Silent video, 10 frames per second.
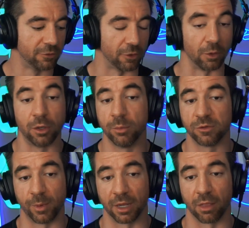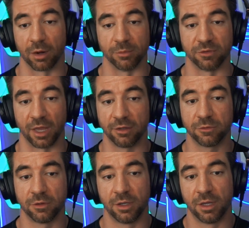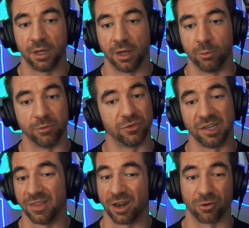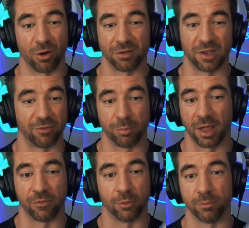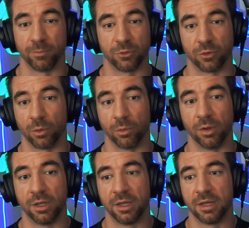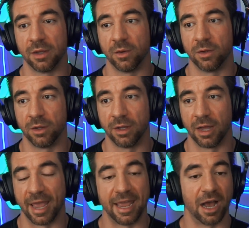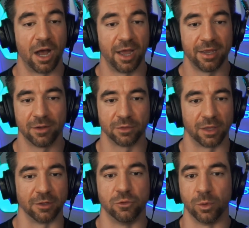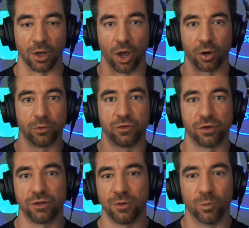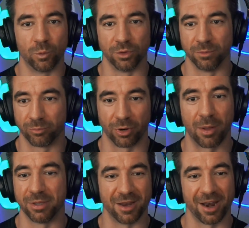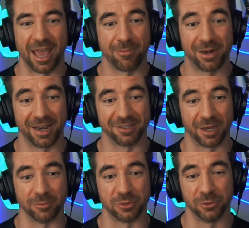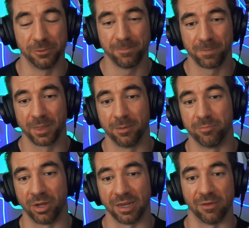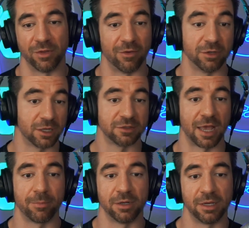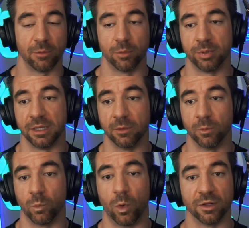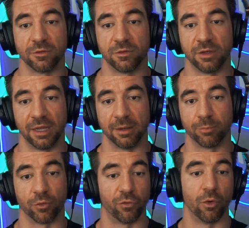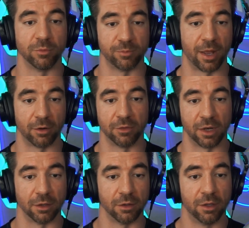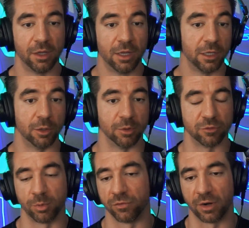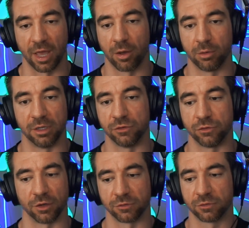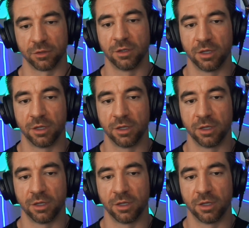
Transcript: So humans make a lot of mistakes. Uh, we've seen that across every platform. So AI, like doing auto judging, will probably not happen anytime soon. But if it ever does happen, it will be once it performs better than humans. But for now, it's just